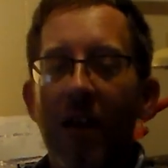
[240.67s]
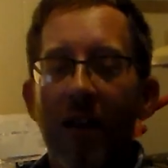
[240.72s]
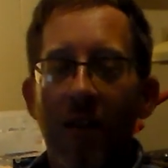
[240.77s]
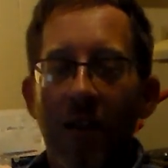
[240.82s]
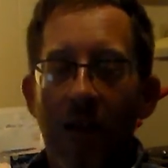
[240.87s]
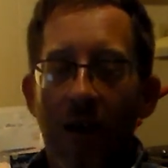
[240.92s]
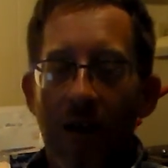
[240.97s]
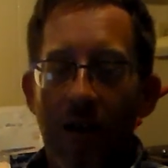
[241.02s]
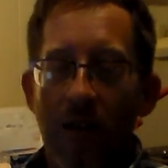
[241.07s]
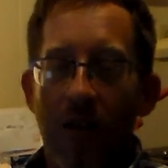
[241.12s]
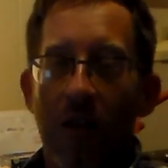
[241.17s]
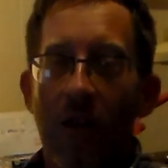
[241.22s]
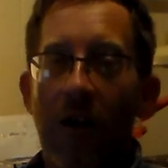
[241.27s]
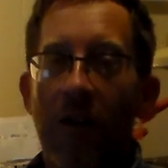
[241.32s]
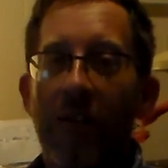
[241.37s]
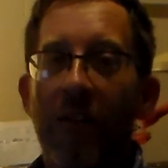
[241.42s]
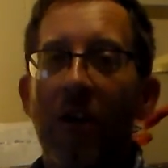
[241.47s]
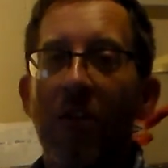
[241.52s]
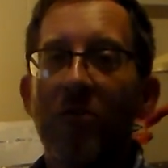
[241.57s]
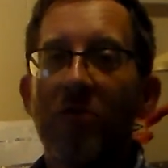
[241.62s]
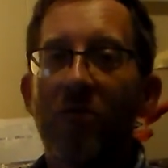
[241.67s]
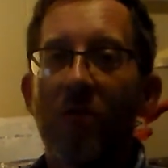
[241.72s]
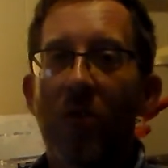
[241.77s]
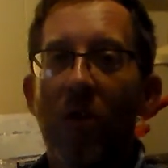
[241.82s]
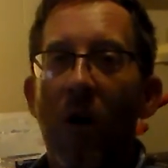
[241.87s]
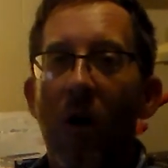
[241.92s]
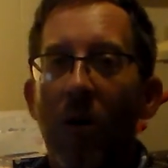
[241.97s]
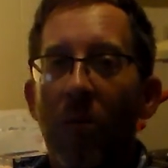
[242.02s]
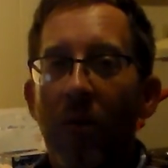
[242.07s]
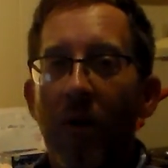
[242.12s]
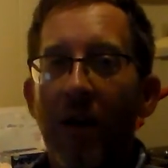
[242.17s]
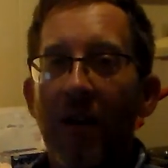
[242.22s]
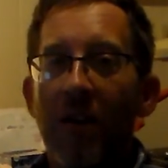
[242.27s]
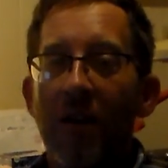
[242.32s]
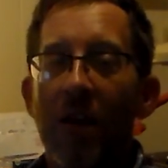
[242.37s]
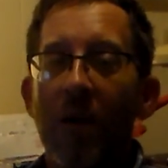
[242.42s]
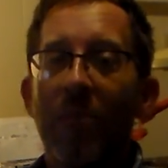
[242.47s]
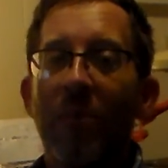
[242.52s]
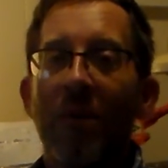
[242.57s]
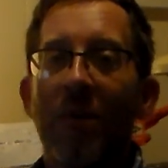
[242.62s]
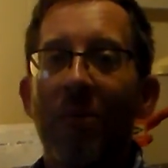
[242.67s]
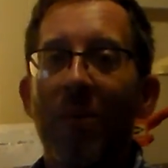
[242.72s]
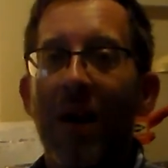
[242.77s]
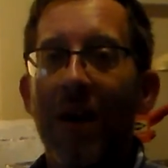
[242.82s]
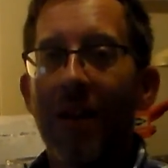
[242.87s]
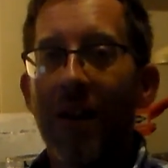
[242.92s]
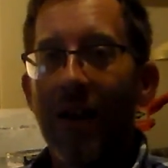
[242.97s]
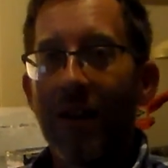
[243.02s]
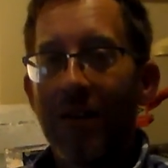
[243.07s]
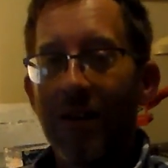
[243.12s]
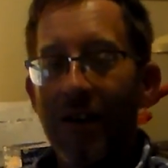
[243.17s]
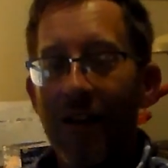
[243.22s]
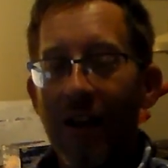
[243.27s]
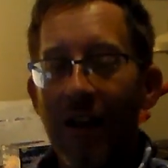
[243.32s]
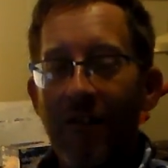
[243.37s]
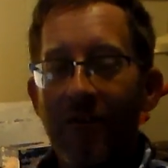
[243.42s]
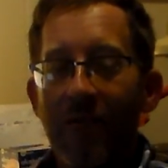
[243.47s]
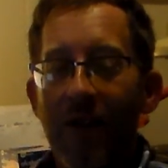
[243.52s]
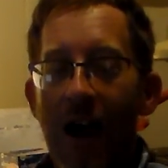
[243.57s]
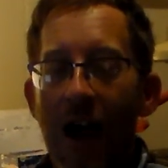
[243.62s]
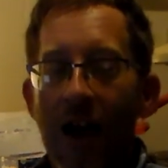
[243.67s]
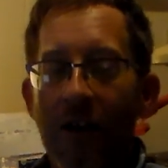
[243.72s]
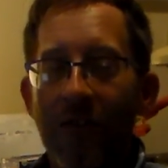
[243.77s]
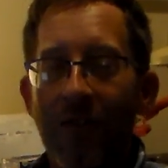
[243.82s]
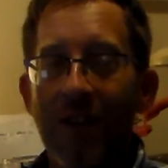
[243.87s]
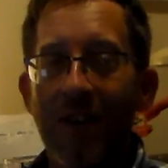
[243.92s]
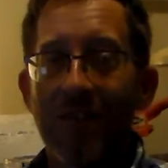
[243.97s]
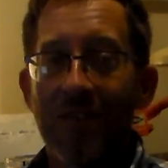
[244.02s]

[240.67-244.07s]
and a lot of those were carbureted up into about 1985,